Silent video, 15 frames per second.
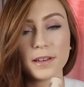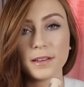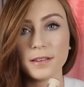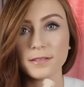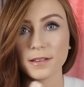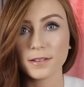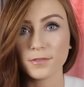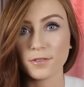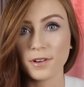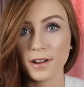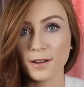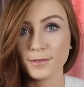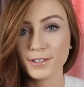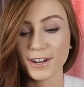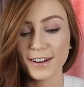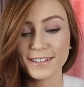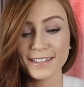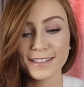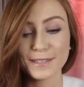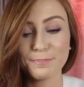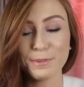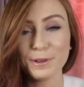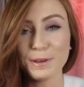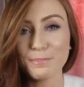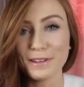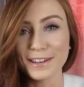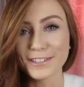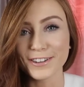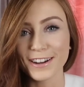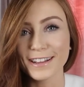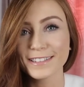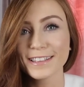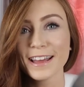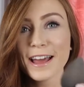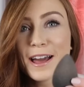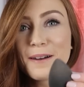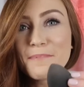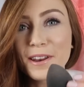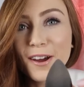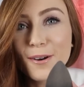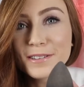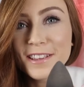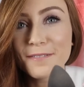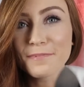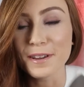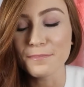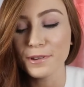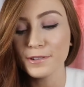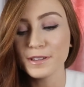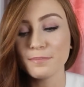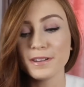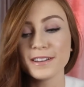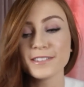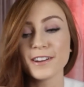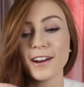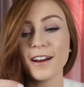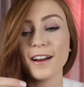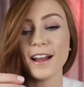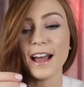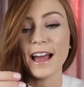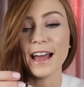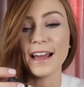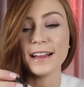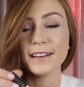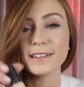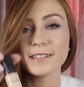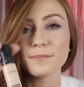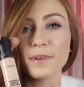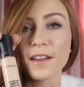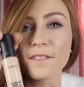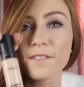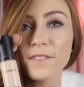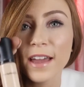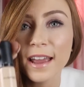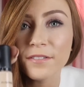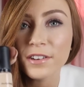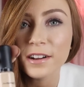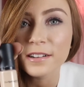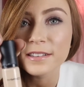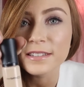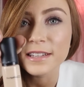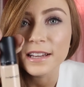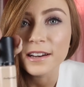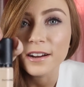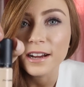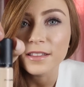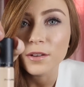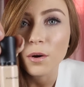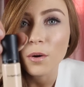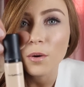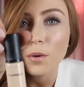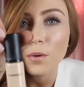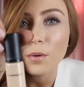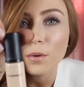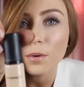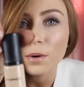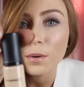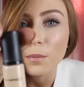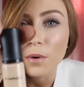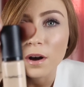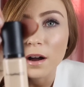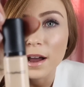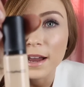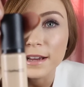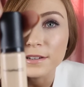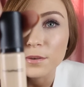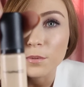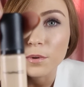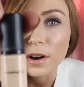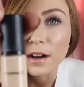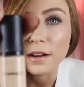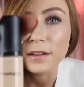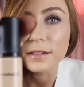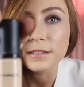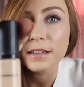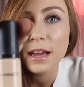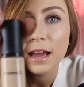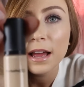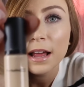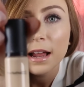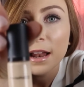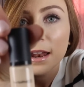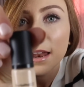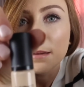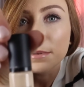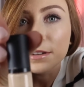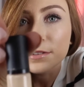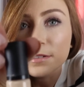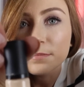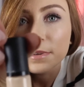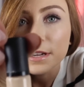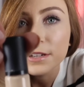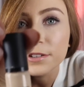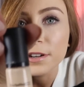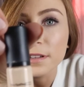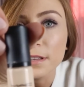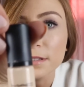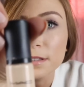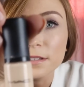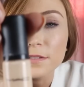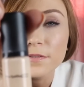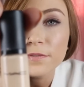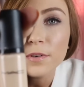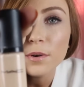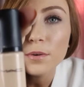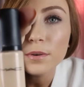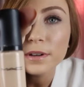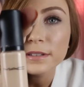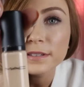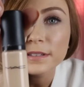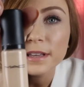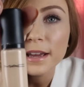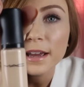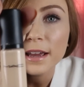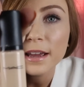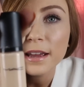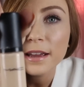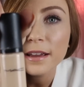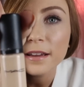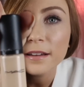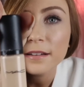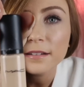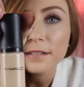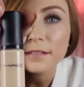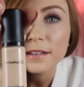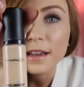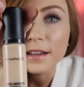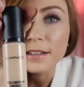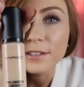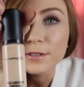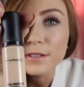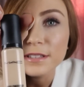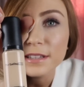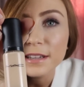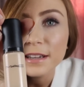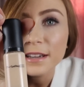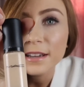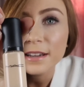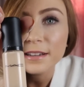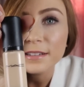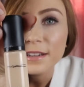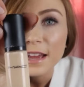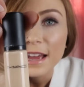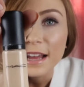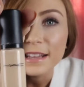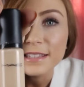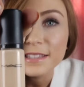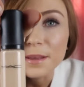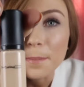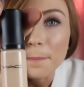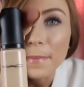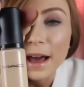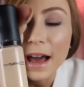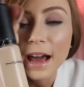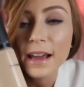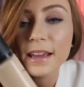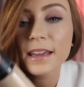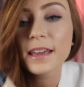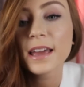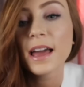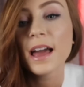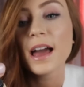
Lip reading: please ignore how dirty this beauty blender is, but I always have my beauty blender and my favorite concealer in the whole wide world. Let me just make sure this is focusing. Can you see it? It's the MAC